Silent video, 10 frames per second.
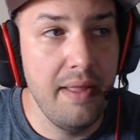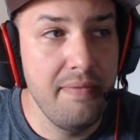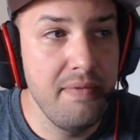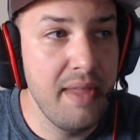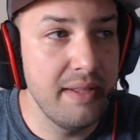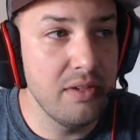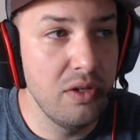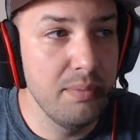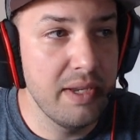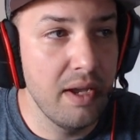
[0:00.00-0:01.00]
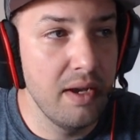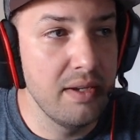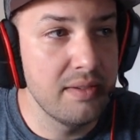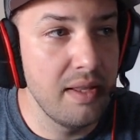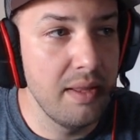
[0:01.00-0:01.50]
And that's all
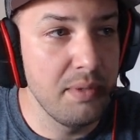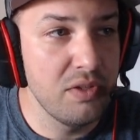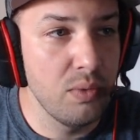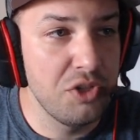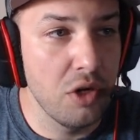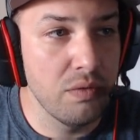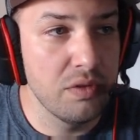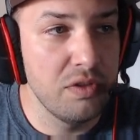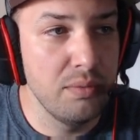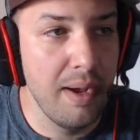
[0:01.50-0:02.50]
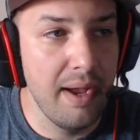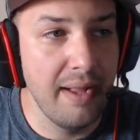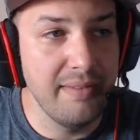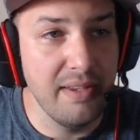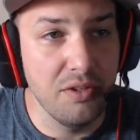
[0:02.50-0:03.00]
because, and let me switch over to my
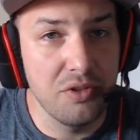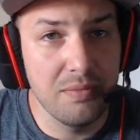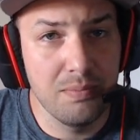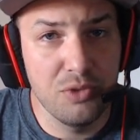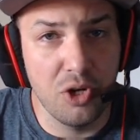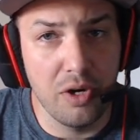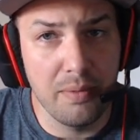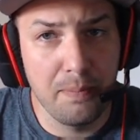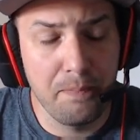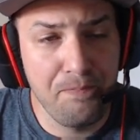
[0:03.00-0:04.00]
ideas chart,